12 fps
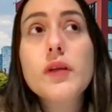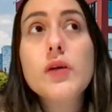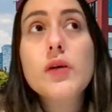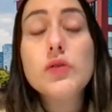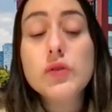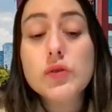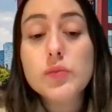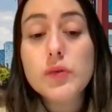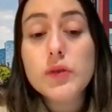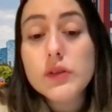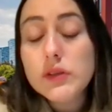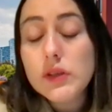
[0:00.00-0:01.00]

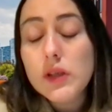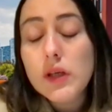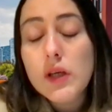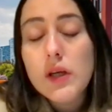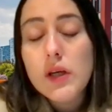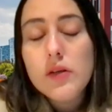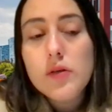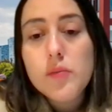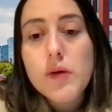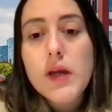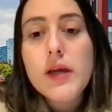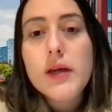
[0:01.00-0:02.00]
consumers to
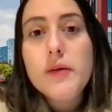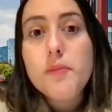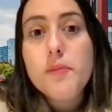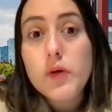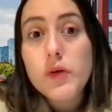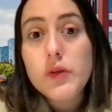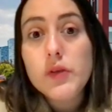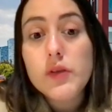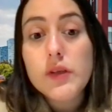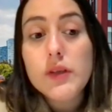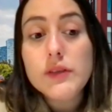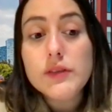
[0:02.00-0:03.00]
make
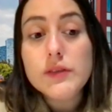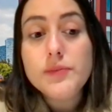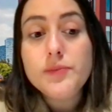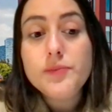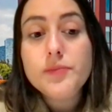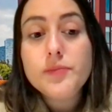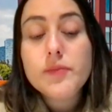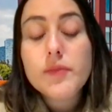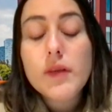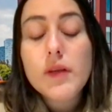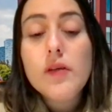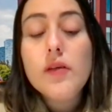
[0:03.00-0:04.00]
purchases.
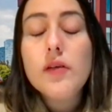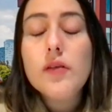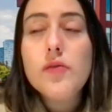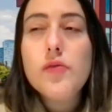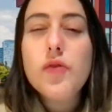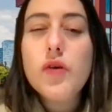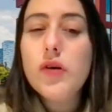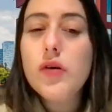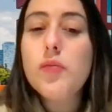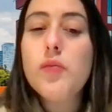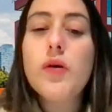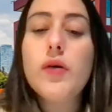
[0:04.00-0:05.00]

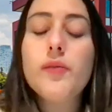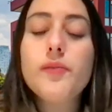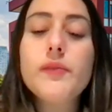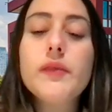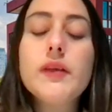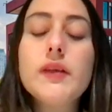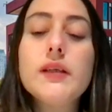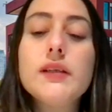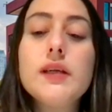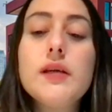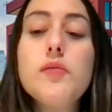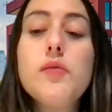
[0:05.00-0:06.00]
Furthermore, the
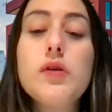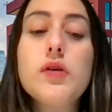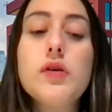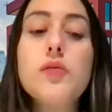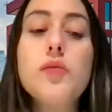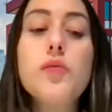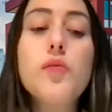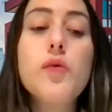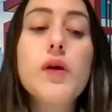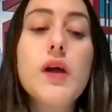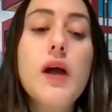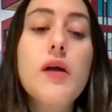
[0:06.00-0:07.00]
same motive
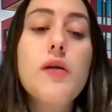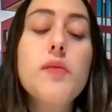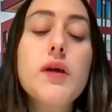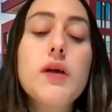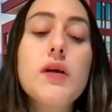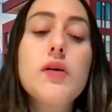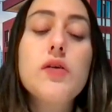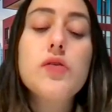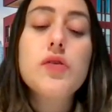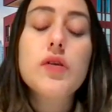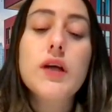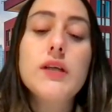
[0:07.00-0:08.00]
can be
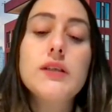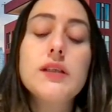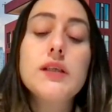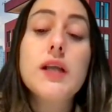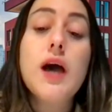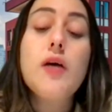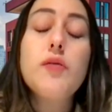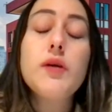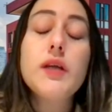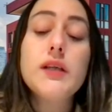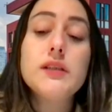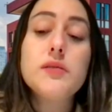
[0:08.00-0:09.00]
utilized in
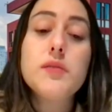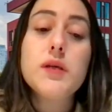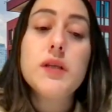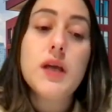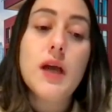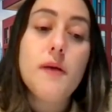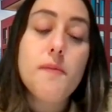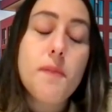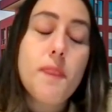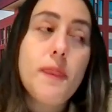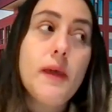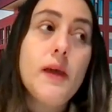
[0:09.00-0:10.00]
advertising media
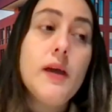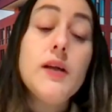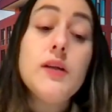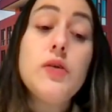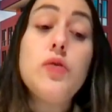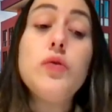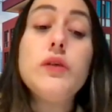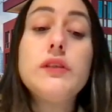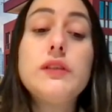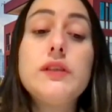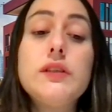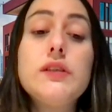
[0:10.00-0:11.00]
to
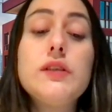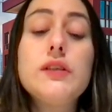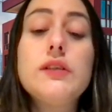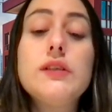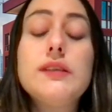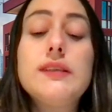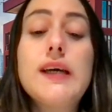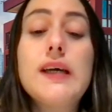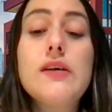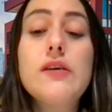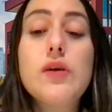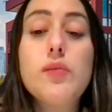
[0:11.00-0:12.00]
steer the
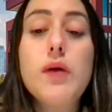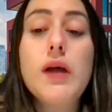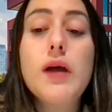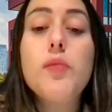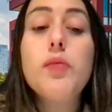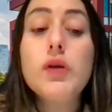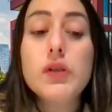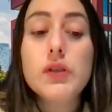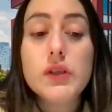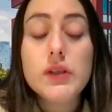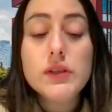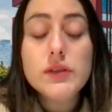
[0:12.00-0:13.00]
desire to make a
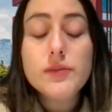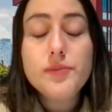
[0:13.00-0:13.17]
purchase.